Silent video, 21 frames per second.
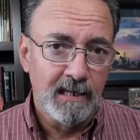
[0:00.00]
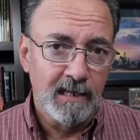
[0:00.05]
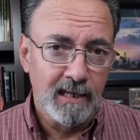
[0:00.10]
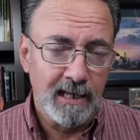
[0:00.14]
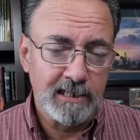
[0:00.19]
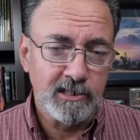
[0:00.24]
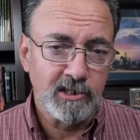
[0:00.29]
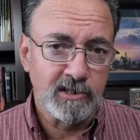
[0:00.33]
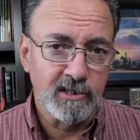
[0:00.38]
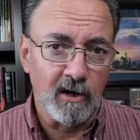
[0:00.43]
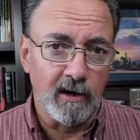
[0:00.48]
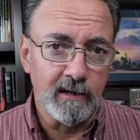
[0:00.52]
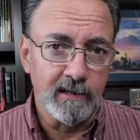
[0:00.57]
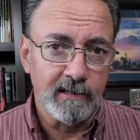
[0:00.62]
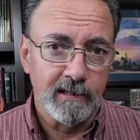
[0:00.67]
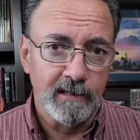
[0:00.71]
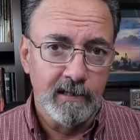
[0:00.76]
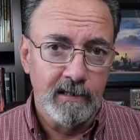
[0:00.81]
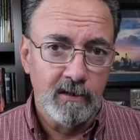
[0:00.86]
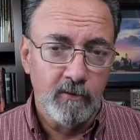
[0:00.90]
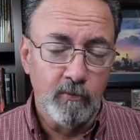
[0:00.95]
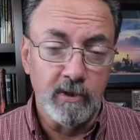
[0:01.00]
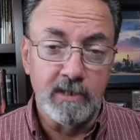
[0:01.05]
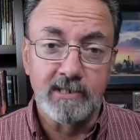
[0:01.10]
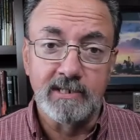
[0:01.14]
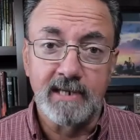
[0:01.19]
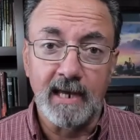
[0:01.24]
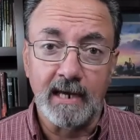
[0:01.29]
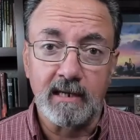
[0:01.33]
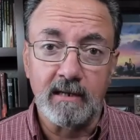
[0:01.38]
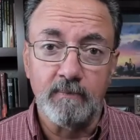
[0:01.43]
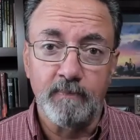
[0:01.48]
Let's start with
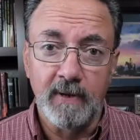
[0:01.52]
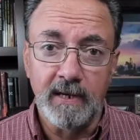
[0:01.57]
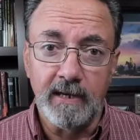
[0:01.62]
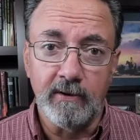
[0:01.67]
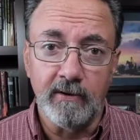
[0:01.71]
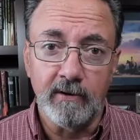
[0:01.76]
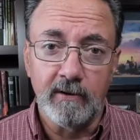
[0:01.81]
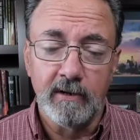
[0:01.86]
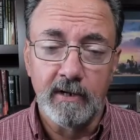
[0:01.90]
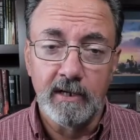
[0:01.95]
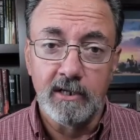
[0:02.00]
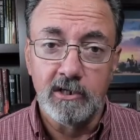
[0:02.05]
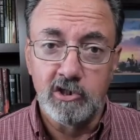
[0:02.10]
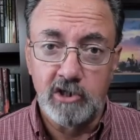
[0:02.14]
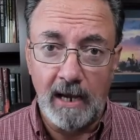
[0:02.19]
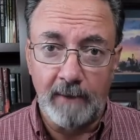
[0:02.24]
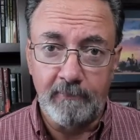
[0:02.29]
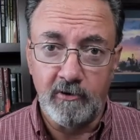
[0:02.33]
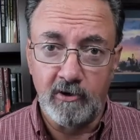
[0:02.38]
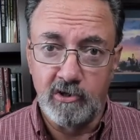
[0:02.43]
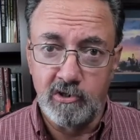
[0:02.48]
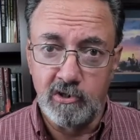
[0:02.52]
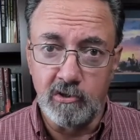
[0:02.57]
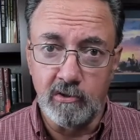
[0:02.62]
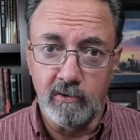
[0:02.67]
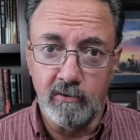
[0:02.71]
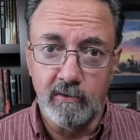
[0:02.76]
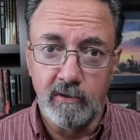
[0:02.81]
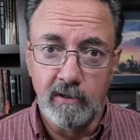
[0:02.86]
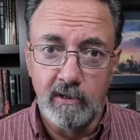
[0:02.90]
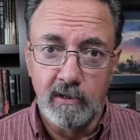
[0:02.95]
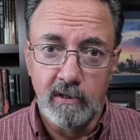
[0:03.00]
2 Peter chapter
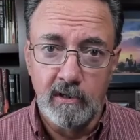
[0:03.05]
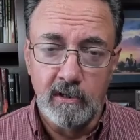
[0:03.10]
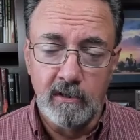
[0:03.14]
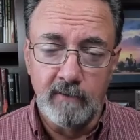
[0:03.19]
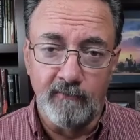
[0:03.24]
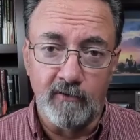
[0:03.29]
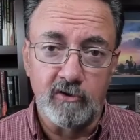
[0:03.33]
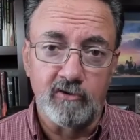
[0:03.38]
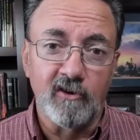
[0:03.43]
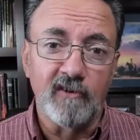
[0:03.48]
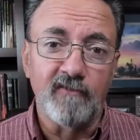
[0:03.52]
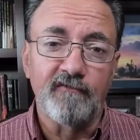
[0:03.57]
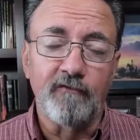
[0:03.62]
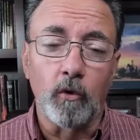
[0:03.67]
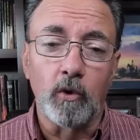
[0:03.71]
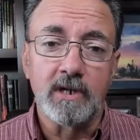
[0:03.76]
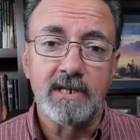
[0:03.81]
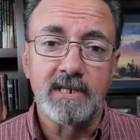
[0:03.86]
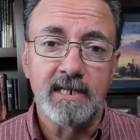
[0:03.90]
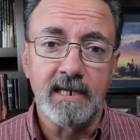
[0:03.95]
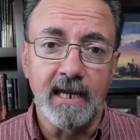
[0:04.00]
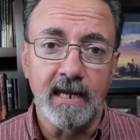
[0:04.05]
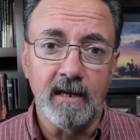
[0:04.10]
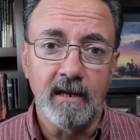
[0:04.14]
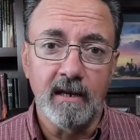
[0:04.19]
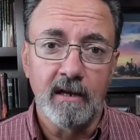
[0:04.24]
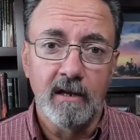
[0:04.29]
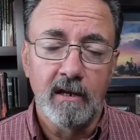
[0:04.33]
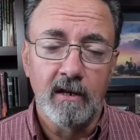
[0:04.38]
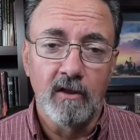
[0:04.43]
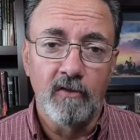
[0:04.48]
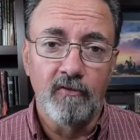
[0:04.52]
2, verses 14
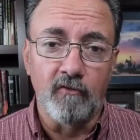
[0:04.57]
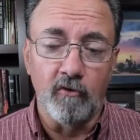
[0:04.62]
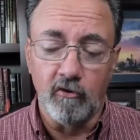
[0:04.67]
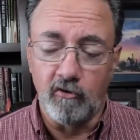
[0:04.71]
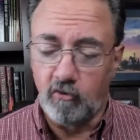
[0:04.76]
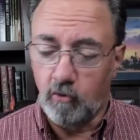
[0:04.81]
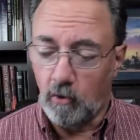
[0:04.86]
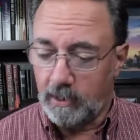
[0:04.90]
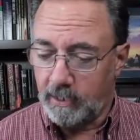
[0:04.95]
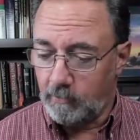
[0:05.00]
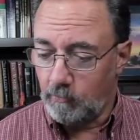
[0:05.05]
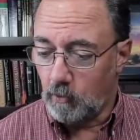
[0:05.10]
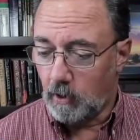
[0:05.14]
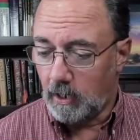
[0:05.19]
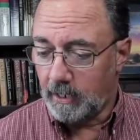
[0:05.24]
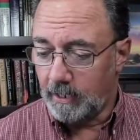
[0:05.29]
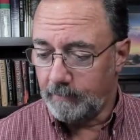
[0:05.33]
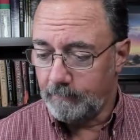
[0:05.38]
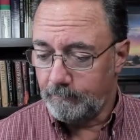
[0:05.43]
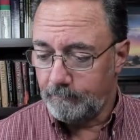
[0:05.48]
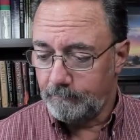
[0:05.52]
through 21.